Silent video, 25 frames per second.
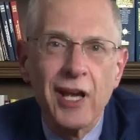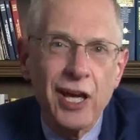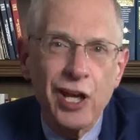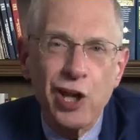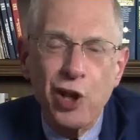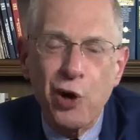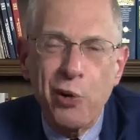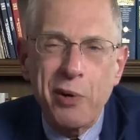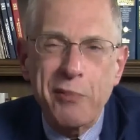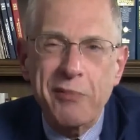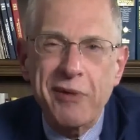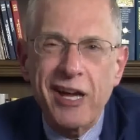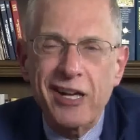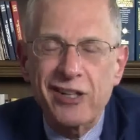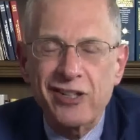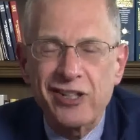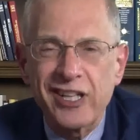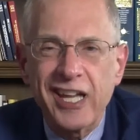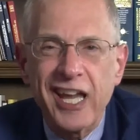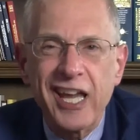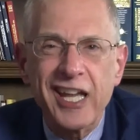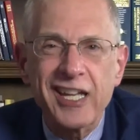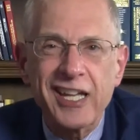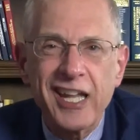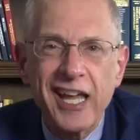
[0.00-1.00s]
Hello, I'm Doctor
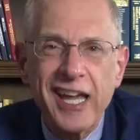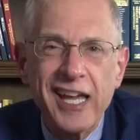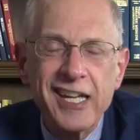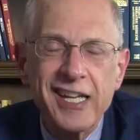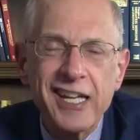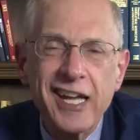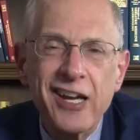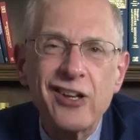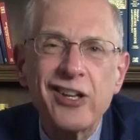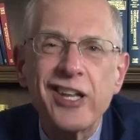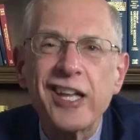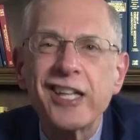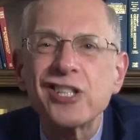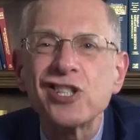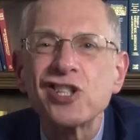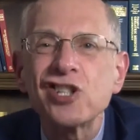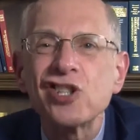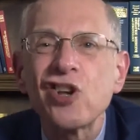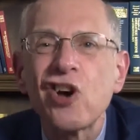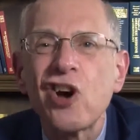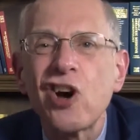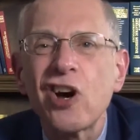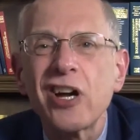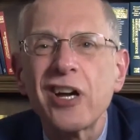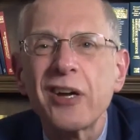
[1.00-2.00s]
Ken Landau. Let's
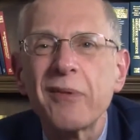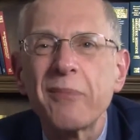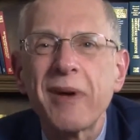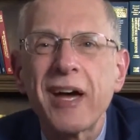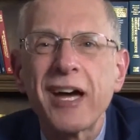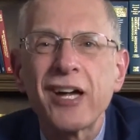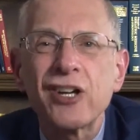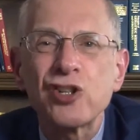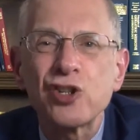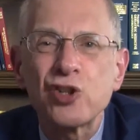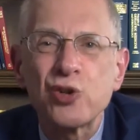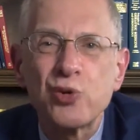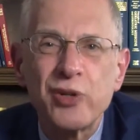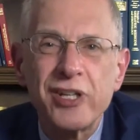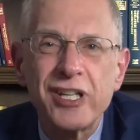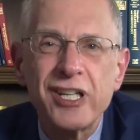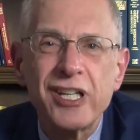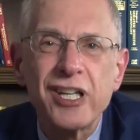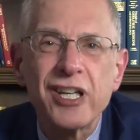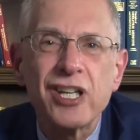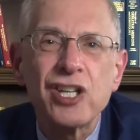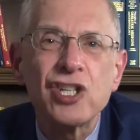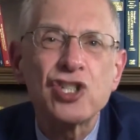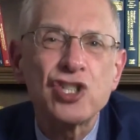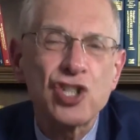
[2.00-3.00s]
talk about
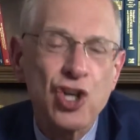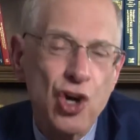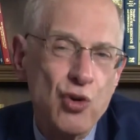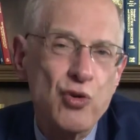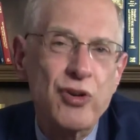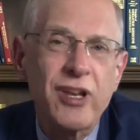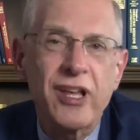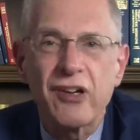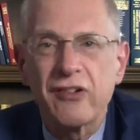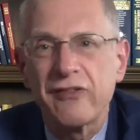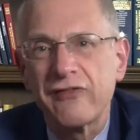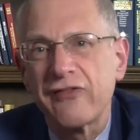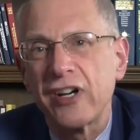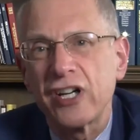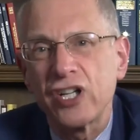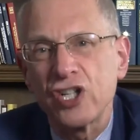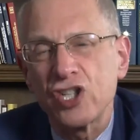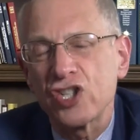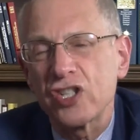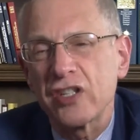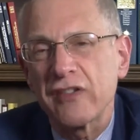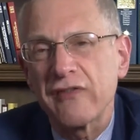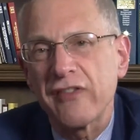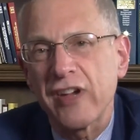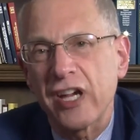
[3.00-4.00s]
treating toenail
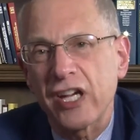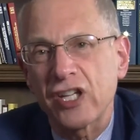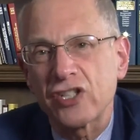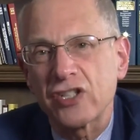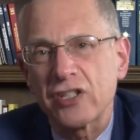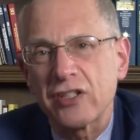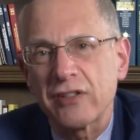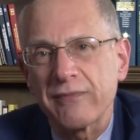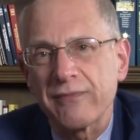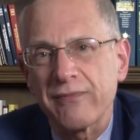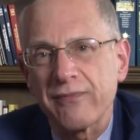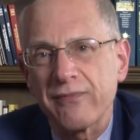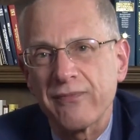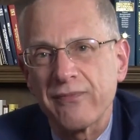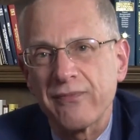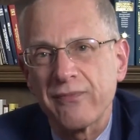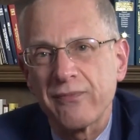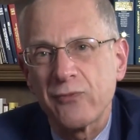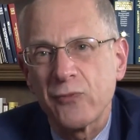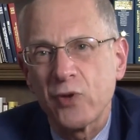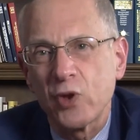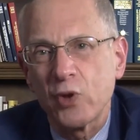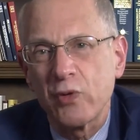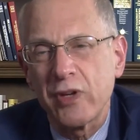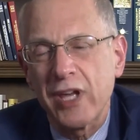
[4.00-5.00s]
fungus infection.
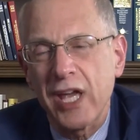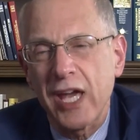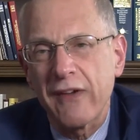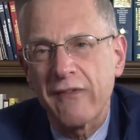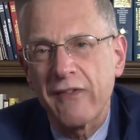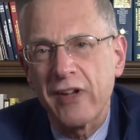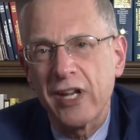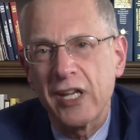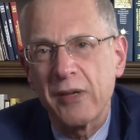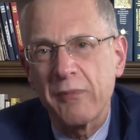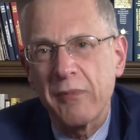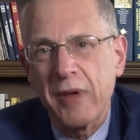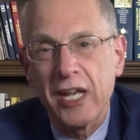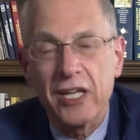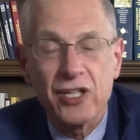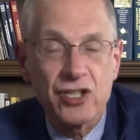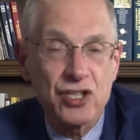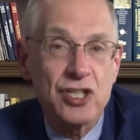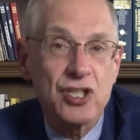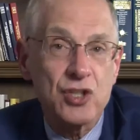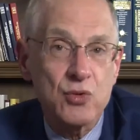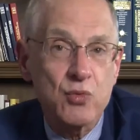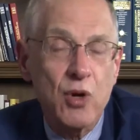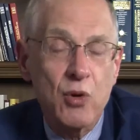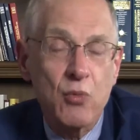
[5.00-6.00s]
Do we have any
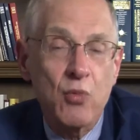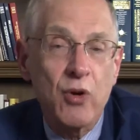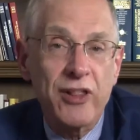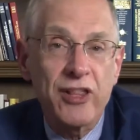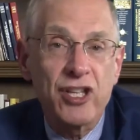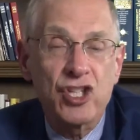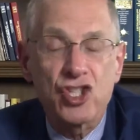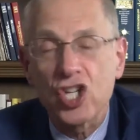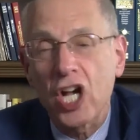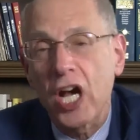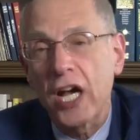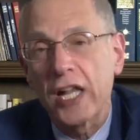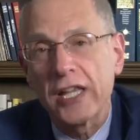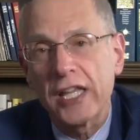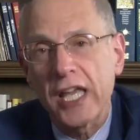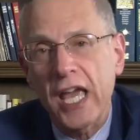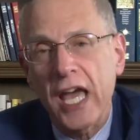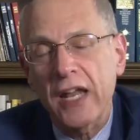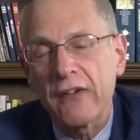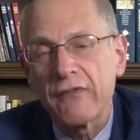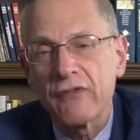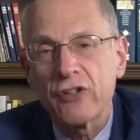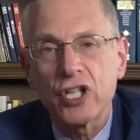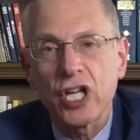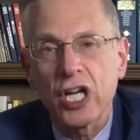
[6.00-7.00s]
medicines? Well, one that's highly
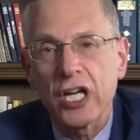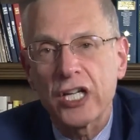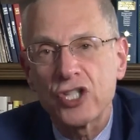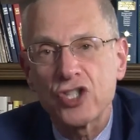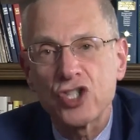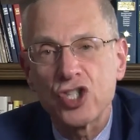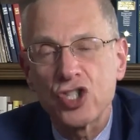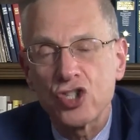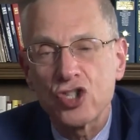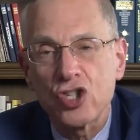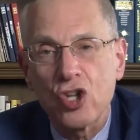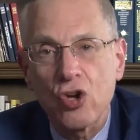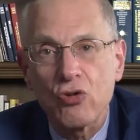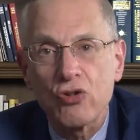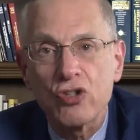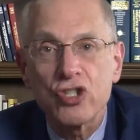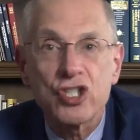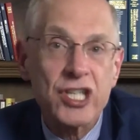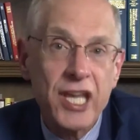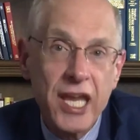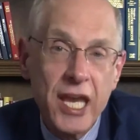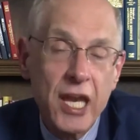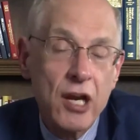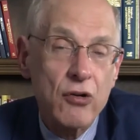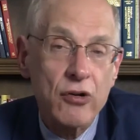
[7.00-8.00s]
advertised is known
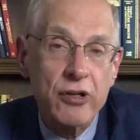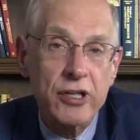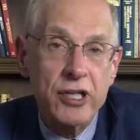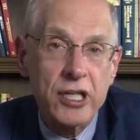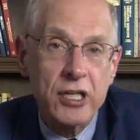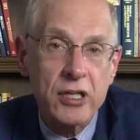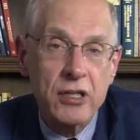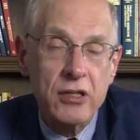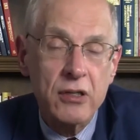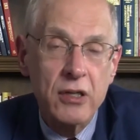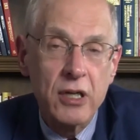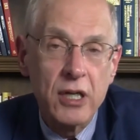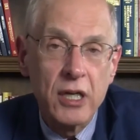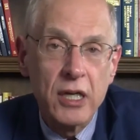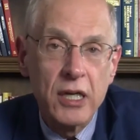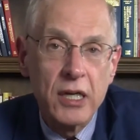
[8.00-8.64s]
as Kerydin.